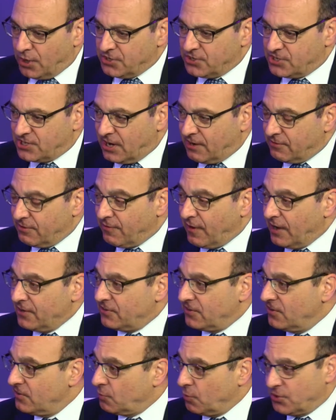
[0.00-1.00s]
set of
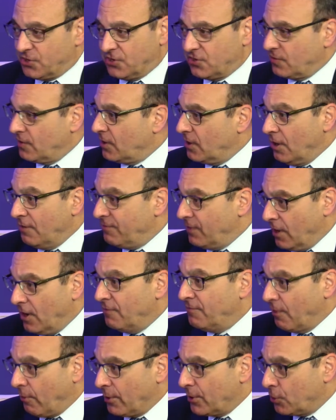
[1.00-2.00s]
devices, which is a
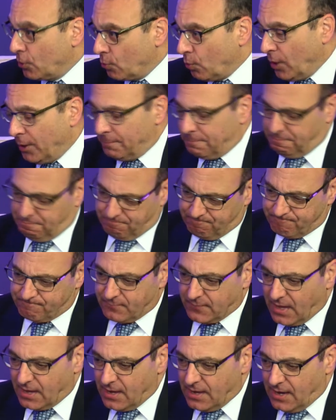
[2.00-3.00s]
very good one.
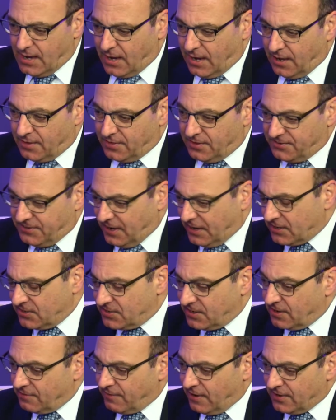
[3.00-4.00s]
Mm-hmm. The second
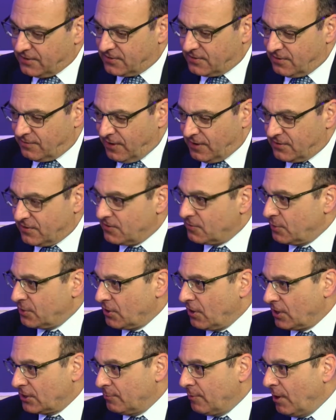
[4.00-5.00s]
set of devices we
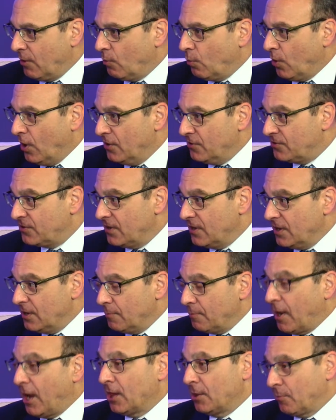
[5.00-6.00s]
talked about was
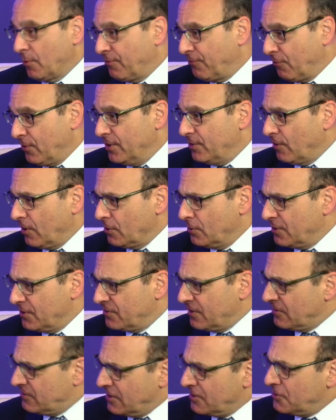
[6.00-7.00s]
polymer-free drug-eluting
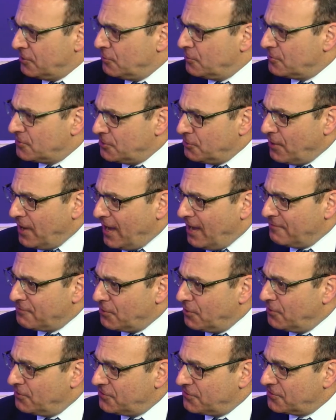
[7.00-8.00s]
stents. Do you have
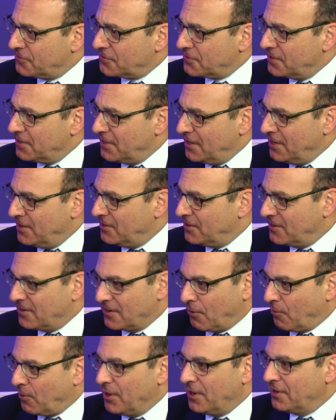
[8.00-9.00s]
those in
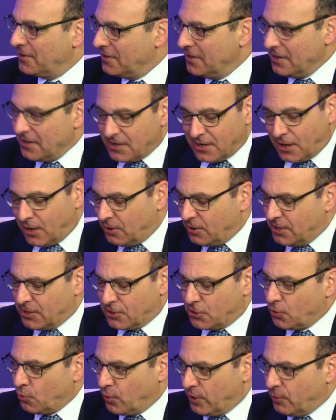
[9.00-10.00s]
Korea?
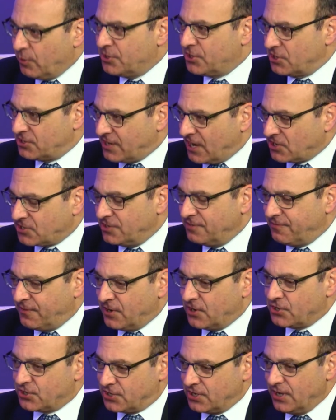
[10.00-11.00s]
Neither do we. We just actually
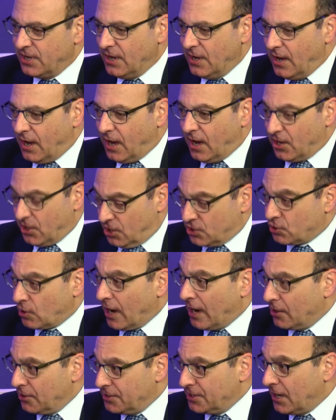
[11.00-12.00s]
finished a
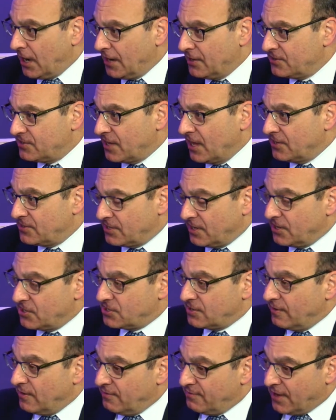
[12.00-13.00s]
trial in the United States that
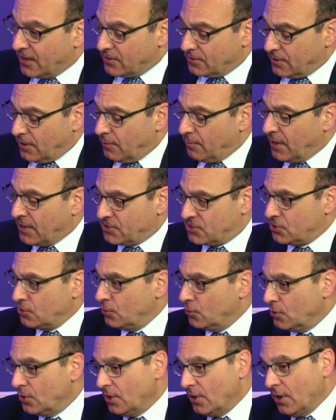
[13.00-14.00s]
is meant
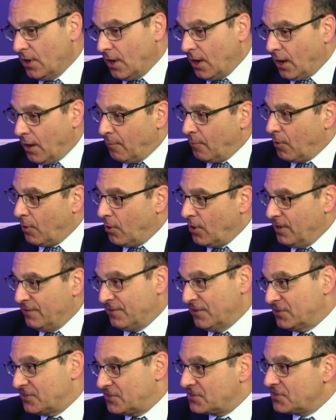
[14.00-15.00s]
to, if
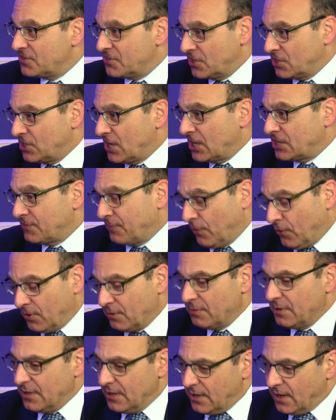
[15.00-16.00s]
it's successful,
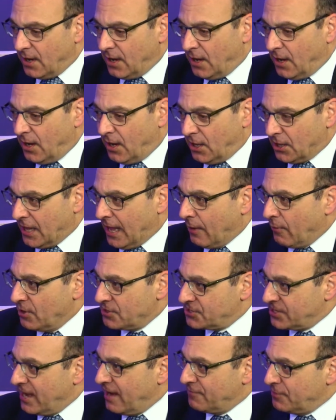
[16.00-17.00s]
allow
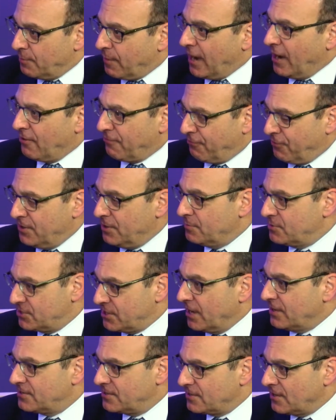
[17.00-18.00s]
us to have the BioFreedom
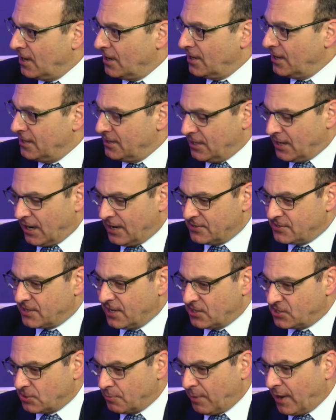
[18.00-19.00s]
stent in the United
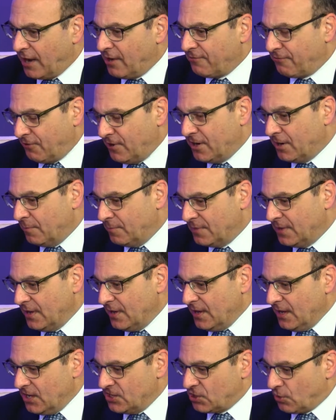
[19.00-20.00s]
States. So BioFreedom
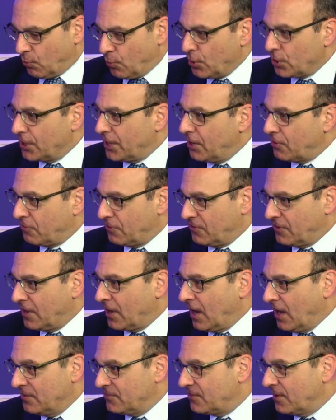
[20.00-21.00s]
is a really interesting
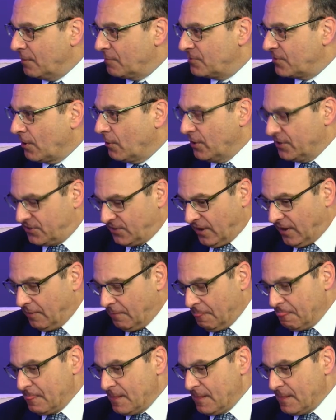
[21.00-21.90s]
concept. So it's a